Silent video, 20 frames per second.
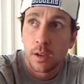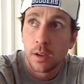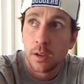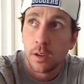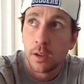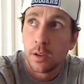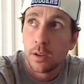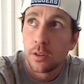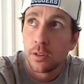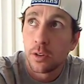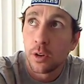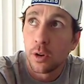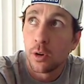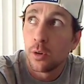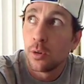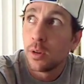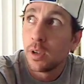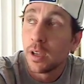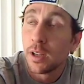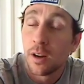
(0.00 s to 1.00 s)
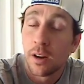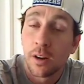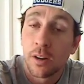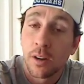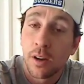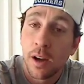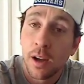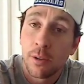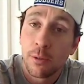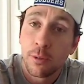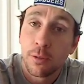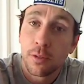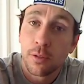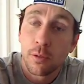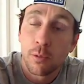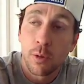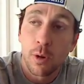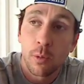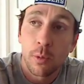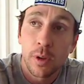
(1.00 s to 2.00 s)
So in our
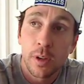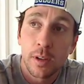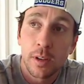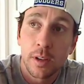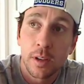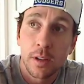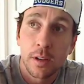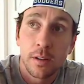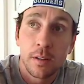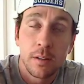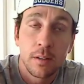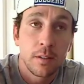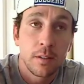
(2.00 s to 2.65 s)
life, what we did